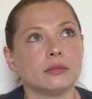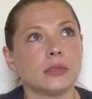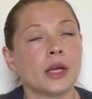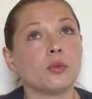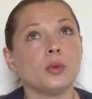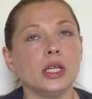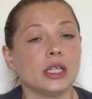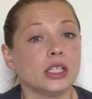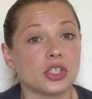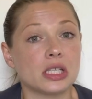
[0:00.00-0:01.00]
It
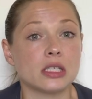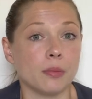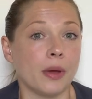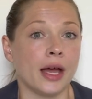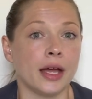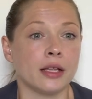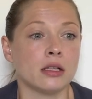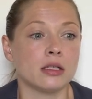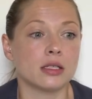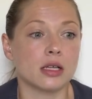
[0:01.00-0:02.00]
really just
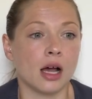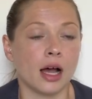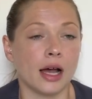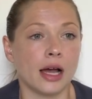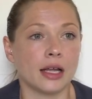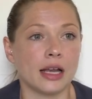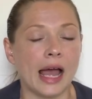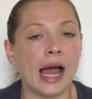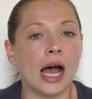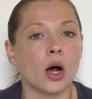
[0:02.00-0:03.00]
depends on
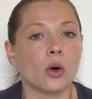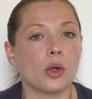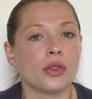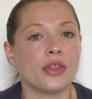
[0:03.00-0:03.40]
how